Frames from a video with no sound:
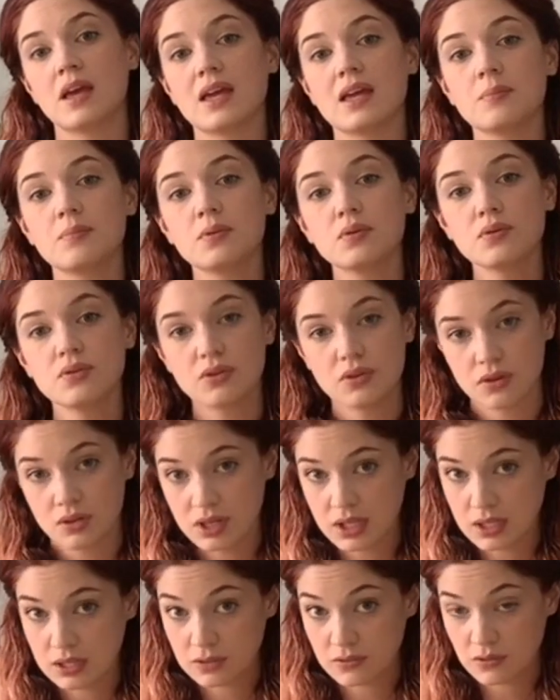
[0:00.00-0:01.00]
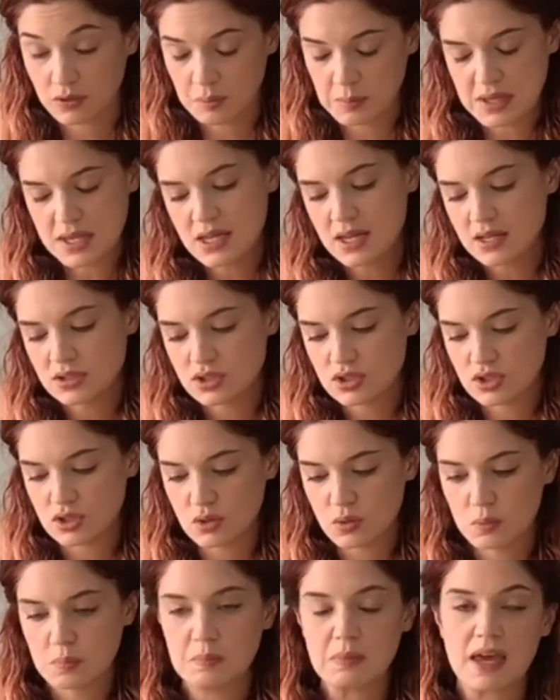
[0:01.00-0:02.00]
April 30th for me
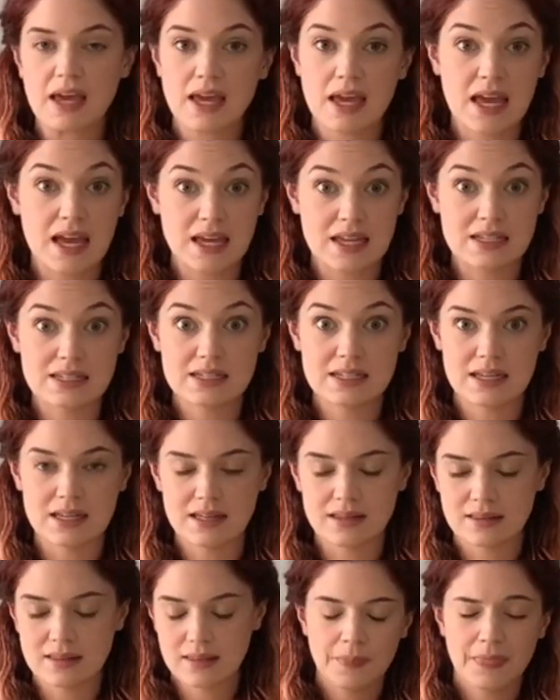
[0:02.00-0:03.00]
to May 18th.